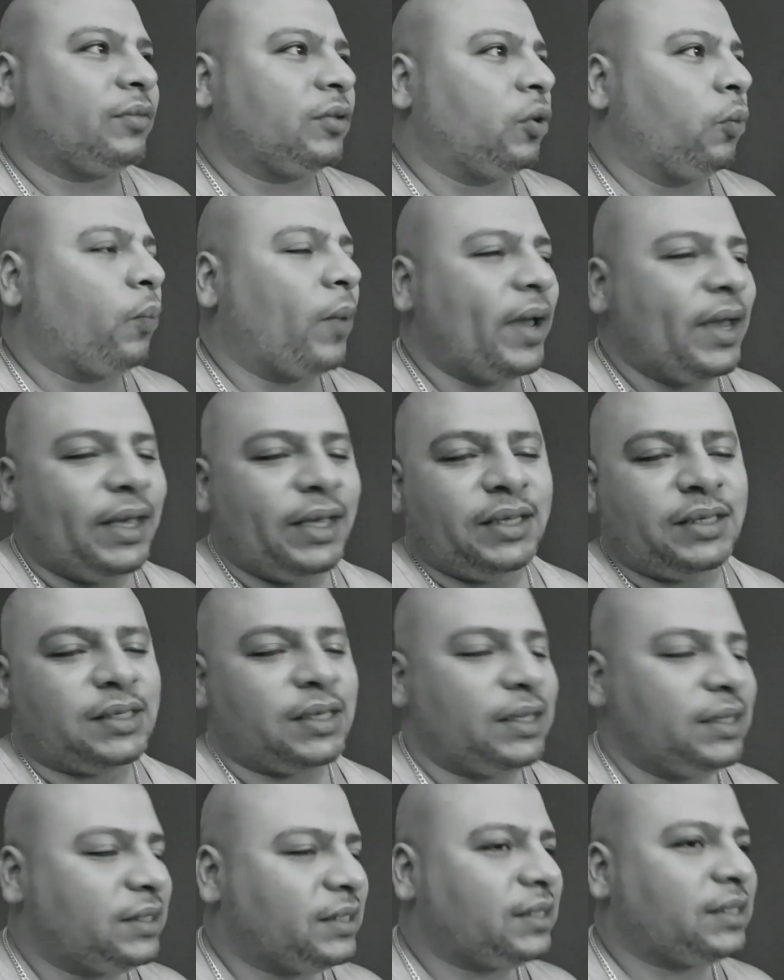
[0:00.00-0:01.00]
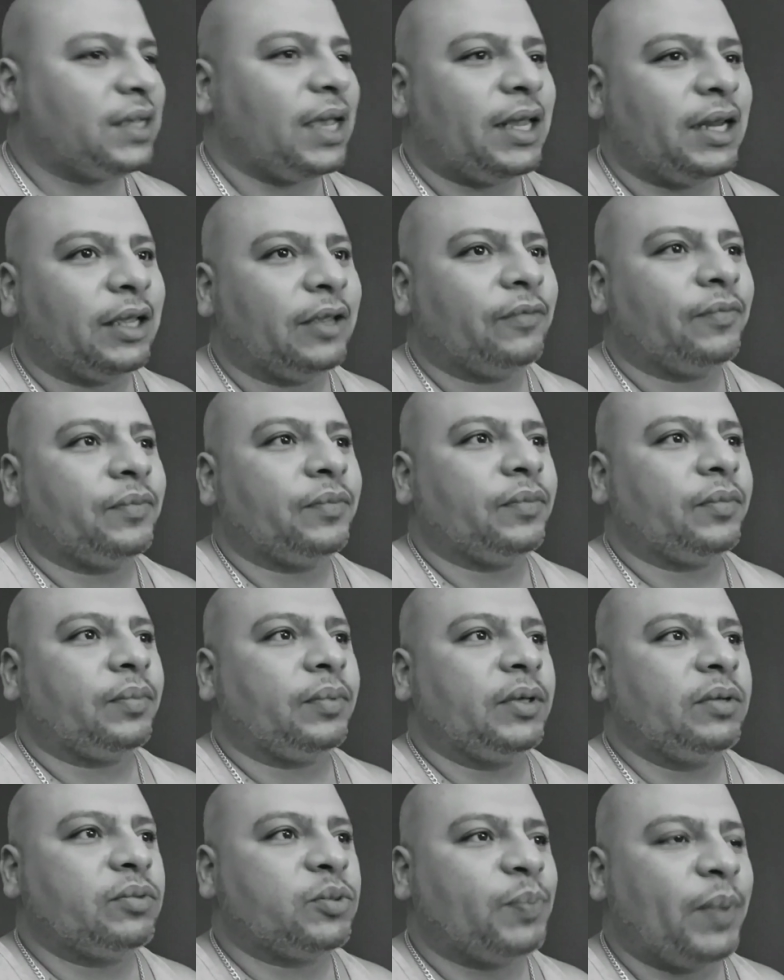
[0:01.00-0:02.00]
the way he said it,
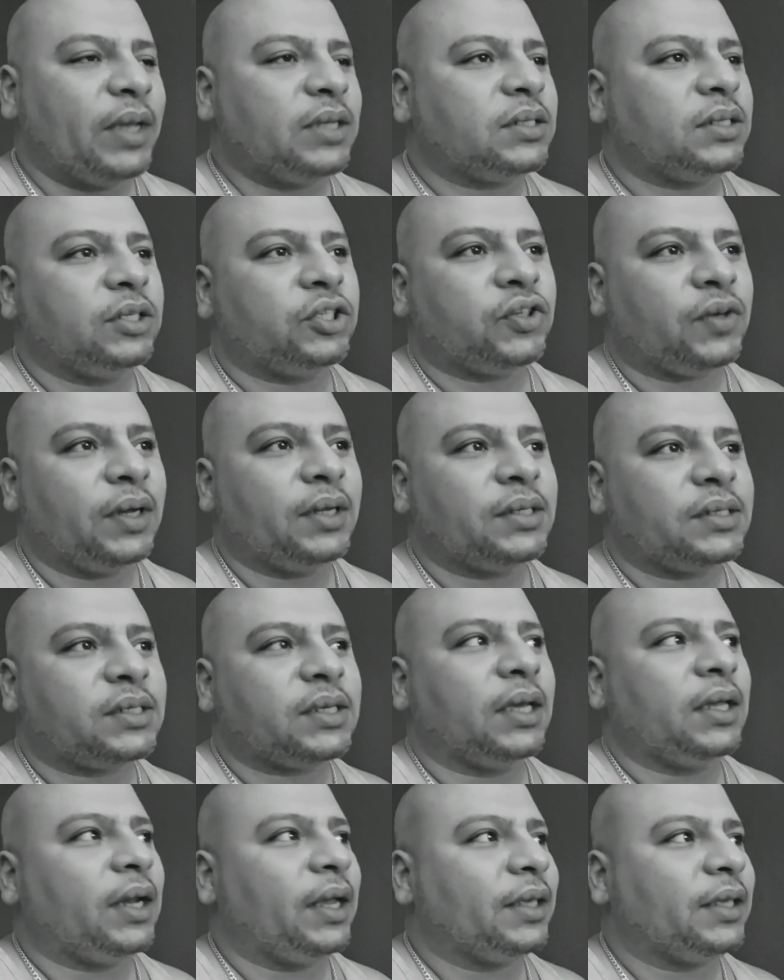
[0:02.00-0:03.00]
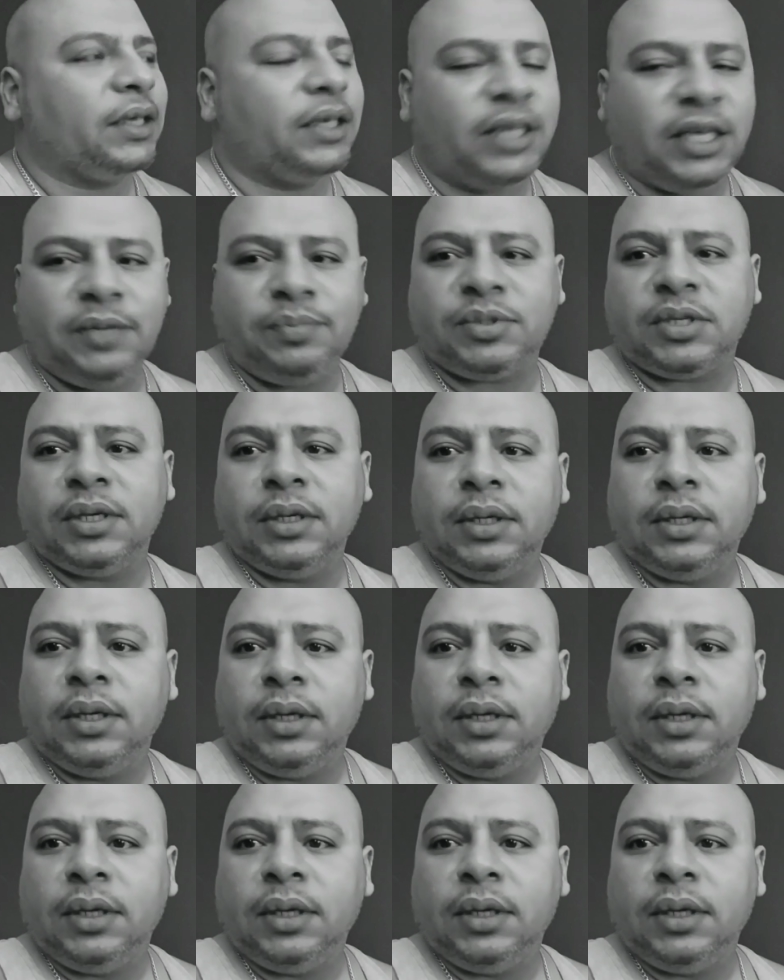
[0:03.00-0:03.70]
he was basically trying to say like he keeps